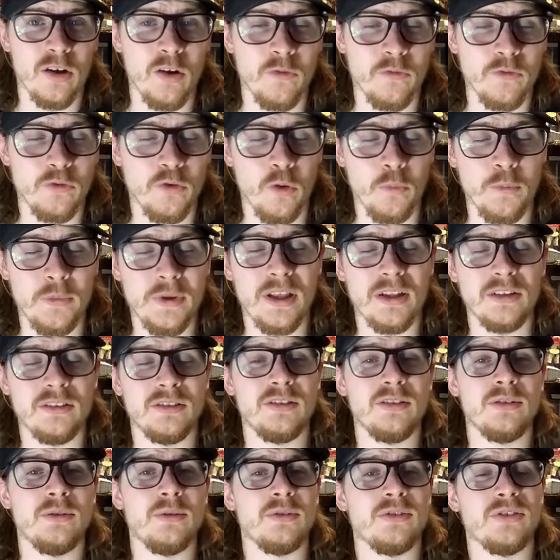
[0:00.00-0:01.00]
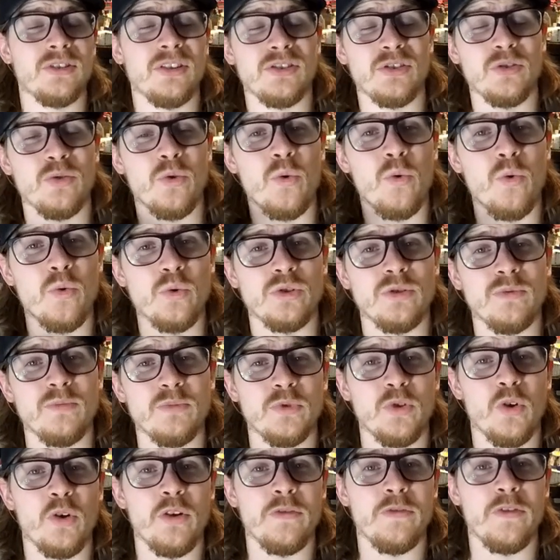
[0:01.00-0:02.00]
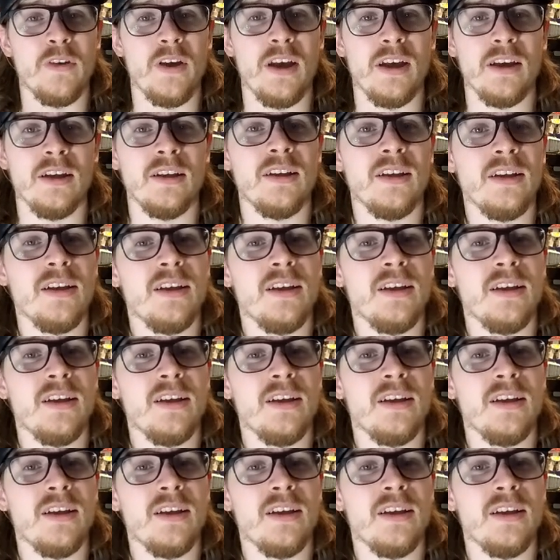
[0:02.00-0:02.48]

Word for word: of not being able to do such an awesome toy fair.